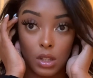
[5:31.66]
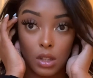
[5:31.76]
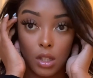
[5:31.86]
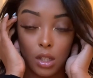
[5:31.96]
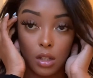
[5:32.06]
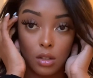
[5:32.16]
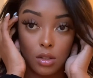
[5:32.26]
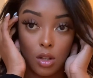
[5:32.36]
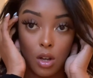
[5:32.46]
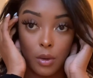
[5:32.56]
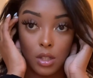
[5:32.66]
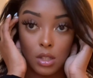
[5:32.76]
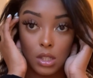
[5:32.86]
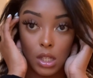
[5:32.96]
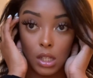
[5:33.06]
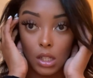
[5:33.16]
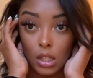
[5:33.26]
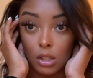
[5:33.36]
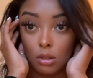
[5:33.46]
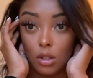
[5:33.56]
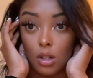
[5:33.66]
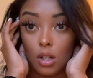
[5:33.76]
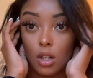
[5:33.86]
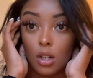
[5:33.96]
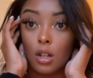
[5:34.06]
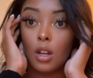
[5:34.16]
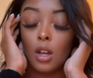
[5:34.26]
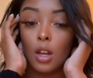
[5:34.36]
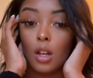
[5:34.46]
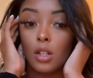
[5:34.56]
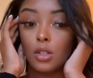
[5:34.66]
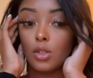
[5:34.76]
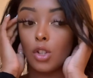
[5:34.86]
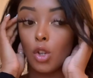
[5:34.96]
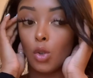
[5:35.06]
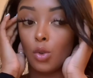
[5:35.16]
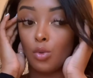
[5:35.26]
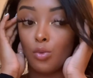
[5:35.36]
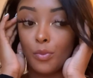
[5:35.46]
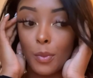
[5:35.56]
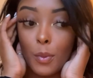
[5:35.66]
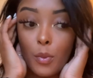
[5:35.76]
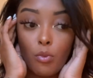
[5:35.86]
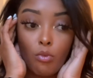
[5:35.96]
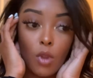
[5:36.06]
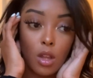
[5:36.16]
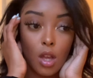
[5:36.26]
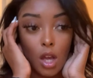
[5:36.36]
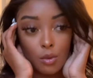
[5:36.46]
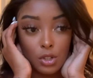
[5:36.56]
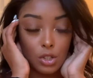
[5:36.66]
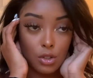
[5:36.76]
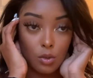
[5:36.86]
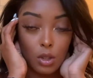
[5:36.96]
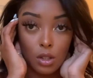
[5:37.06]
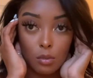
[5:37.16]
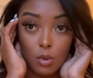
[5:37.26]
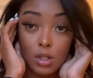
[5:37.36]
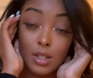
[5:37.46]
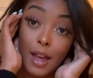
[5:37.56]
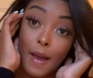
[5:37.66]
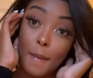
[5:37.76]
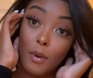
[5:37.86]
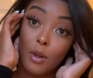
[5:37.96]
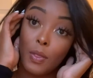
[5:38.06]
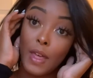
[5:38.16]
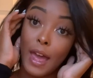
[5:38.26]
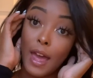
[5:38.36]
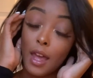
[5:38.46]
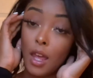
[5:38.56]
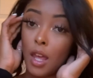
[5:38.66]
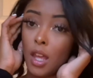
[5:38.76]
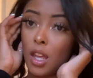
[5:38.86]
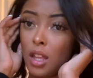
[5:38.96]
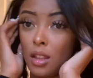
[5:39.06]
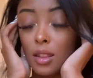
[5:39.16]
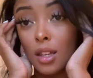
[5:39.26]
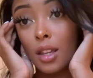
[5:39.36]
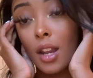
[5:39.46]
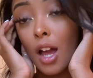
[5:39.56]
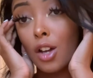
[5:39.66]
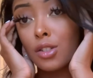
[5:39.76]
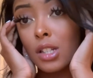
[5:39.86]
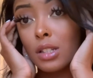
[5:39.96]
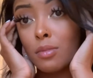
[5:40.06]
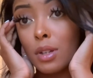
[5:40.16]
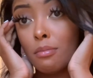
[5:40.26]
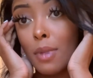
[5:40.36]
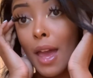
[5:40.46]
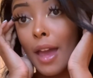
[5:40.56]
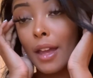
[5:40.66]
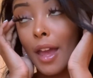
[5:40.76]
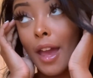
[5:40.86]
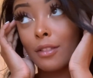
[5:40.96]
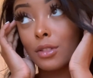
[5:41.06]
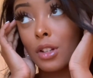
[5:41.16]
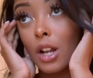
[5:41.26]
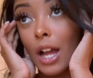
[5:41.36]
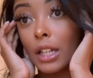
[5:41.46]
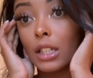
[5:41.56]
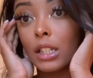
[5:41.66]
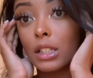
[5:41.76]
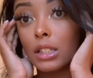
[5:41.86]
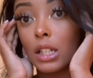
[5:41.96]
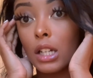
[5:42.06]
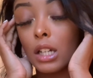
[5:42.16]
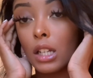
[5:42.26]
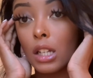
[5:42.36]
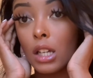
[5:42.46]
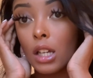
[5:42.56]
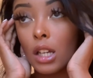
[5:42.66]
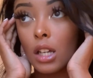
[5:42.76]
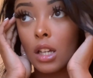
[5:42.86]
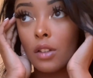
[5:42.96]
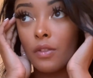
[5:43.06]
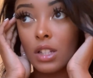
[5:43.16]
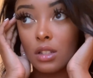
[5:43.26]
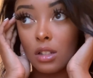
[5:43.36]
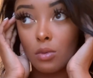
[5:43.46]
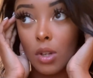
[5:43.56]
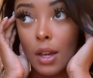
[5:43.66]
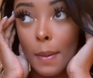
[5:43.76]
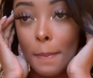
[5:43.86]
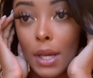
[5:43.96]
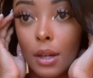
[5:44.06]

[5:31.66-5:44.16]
the ears always take a little longer. So I would just do a little more time on that. And then I'll just be back after I get done fixing this wig up.